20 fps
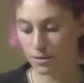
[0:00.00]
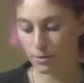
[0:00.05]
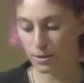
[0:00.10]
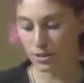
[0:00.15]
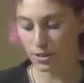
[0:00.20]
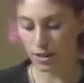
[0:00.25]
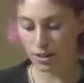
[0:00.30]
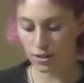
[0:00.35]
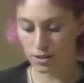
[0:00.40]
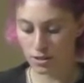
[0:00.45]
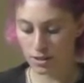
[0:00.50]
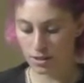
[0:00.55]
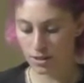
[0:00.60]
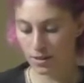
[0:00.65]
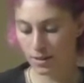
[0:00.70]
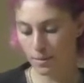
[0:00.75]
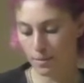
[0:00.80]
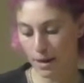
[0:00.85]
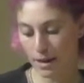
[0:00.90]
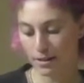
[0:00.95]
households.
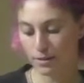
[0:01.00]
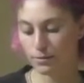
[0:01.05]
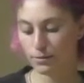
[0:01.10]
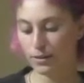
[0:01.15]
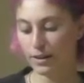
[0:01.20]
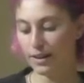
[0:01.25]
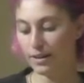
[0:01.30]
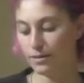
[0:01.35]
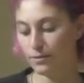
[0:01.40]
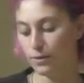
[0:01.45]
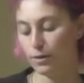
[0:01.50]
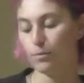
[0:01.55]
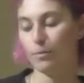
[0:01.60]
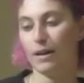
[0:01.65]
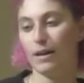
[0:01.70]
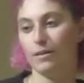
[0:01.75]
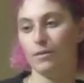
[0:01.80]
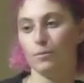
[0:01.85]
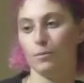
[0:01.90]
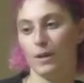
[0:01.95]
To bring
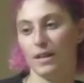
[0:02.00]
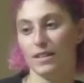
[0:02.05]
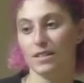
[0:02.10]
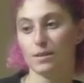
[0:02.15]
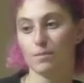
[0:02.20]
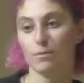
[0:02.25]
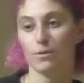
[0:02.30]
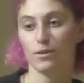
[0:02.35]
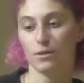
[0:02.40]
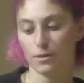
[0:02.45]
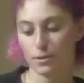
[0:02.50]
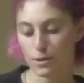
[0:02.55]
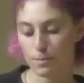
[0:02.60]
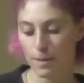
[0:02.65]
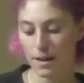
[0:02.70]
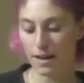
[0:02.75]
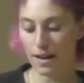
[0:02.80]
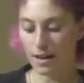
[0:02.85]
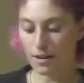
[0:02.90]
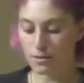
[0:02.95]
about this change,
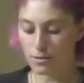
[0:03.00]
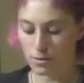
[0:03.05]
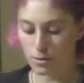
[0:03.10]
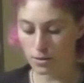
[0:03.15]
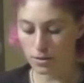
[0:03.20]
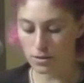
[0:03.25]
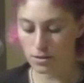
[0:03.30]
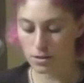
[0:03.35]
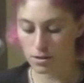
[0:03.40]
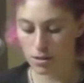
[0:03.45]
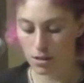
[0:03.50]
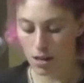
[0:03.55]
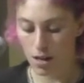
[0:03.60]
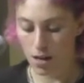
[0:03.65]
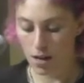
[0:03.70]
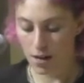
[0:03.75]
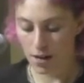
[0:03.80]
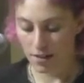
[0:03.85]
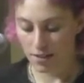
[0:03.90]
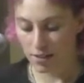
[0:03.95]
I propose a
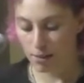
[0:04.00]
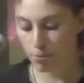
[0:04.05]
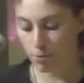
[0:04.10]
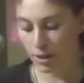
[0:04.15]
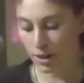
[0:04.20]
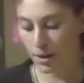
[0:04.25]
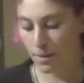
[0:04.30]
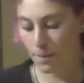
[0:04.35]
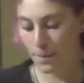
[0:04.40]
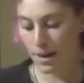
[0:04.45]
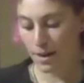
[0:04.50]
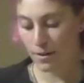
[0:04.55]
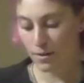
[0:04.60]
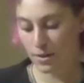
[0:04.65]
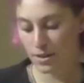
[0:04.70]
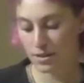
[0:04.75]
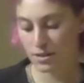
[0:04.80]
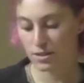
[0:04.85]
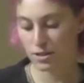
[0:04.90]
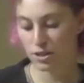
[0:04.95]
campaign to make it
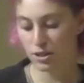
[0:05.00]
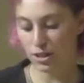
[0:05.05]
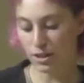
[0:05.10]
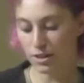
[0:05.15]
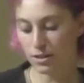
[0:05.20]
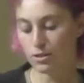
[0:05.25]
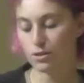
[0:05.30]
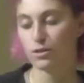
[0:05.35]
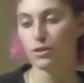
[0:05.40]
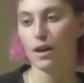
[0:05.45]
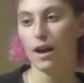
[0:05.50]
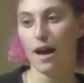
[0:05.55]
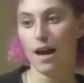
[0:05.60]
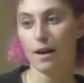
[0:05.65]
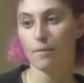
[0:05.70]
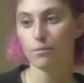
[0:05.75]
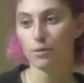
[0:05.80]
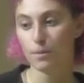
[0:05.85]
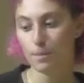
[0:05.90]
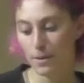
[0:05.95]
easier to compost
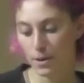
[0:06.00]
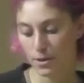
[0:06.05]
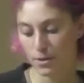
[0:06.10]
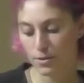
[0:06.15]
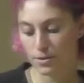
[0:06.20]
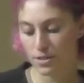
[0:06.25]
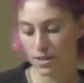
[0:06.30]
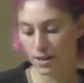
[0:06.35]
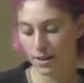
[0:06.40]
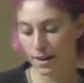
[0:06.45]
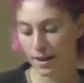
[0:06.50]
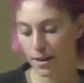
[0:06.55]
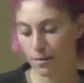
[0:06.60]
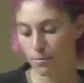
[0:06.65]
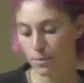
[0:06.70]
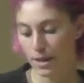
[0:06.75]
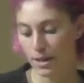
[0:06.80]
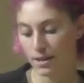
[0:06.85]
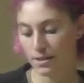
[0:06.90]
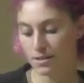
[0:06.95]
at home by
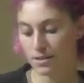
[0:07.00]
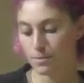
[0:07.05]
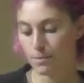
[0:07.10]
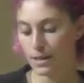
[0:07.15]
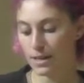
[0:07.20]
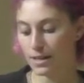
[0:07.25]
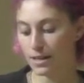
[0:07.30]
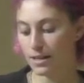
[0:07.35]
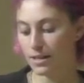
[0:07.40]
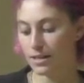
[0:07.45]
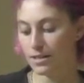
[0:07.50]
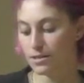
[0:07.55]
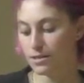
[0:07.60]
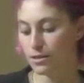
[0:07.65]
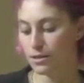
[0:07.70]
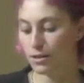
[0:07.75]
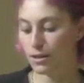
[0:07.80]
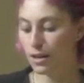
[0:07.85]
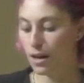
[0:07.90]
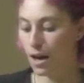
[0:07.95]
enacting a
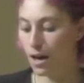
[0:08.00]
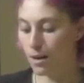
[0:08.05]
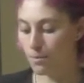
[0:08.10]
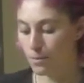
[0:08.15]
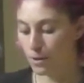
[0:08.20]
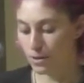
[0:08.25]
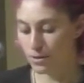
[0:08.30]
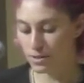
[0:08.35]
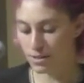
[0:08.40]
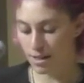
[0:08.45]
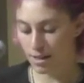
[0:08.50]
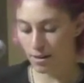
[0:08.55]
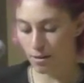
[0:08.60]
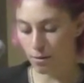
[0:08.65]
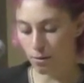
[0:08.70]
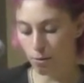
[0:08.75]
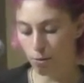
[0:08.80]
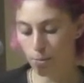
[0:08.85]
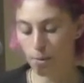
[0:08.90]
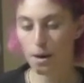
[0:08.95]
curbside
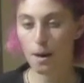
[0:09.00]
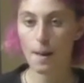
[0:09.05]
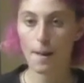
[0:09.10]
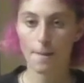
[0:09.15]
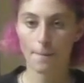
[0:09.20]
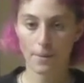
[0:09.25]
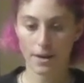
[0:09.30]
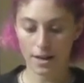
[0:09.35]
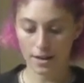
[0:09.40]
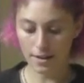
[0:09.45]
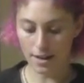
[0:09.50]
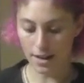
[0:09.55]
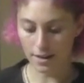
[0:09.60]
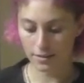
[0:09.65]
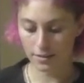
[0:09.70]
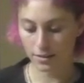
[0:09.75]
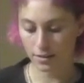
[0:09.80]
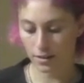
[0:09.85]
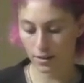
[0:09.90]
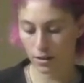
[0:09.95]
compost collection
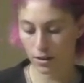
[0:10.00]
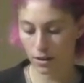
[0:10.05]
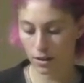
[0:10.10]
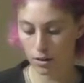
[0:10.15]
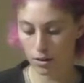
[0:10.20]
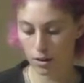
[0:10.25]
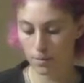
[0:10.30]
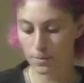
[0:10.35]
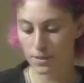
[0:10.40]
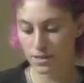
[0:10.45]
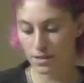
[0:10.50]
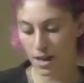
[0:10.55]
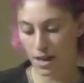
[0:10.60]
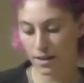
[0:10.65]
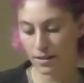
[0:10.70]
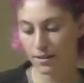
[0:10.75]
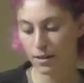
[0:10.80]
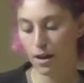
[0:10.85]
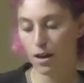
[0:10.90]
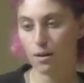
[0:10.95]
program, similar
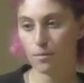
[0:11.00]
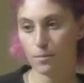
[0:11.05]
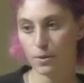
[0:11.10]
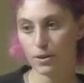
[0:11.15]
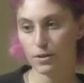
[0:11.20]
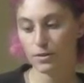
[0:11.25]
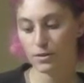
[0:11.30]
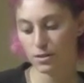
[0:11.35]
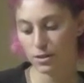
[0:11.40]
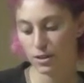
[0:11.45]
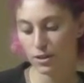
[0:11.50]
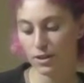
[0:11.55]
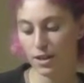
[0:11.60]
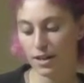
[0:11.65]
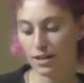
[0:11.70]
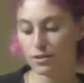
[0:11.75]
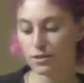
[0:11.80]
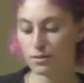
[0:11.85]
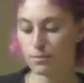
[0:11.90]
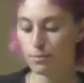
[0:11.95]
to today's
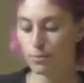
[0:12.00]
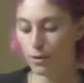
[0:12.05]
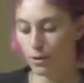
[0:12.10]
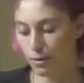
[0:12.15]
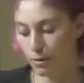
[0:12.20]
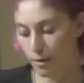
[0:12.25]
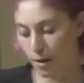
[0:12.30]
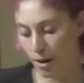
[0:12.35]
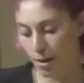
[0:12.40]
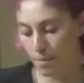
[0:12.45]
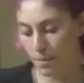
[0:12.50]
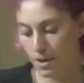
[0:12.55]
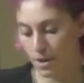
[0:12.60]
recycling programs,